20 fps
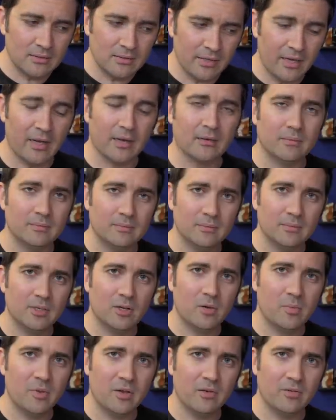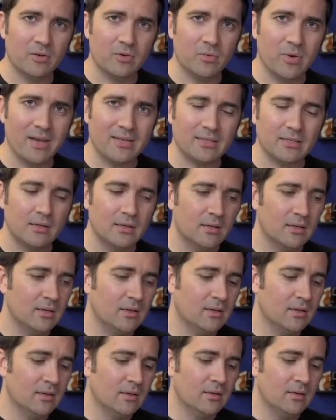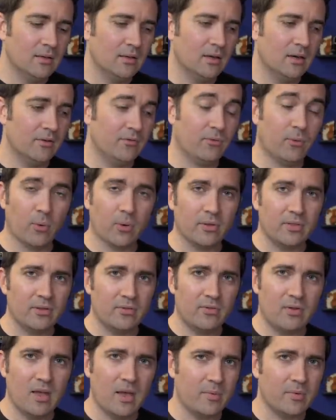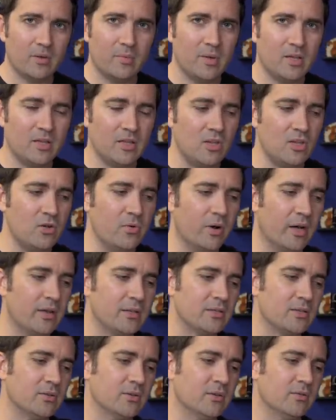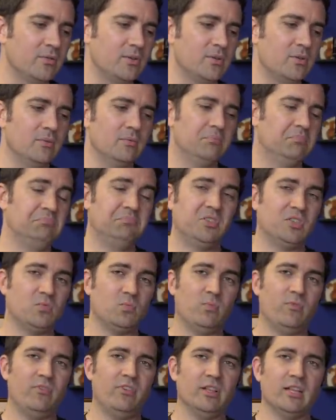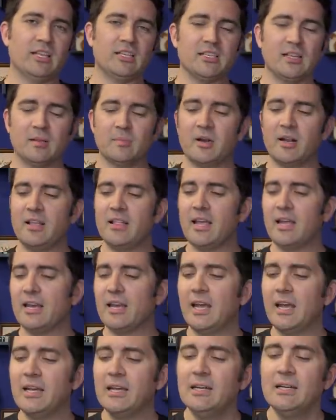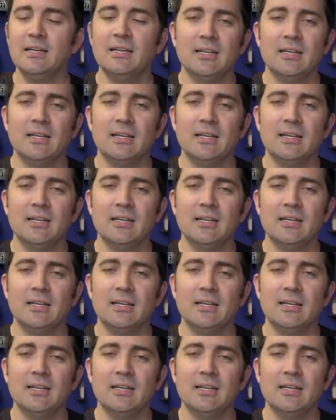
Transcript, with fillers: yeah, I hope you have a great Uh, fourth, if you happen to be in the U S or if you just feel like celebrating that day.